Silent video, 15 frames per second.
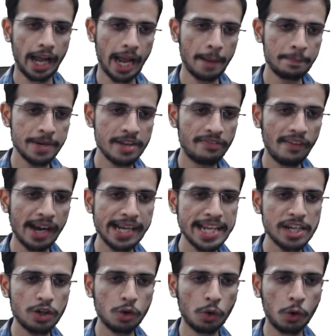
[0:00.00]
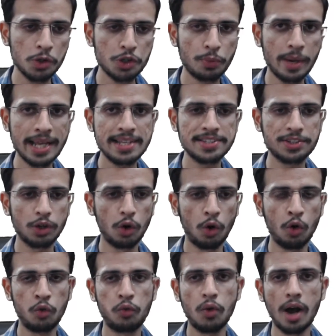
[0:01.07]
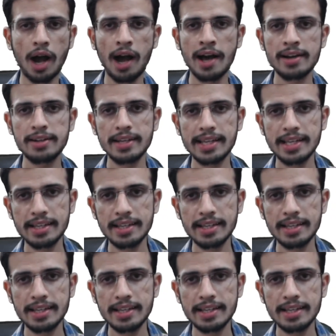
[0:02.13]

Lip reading: I am defining cost price of R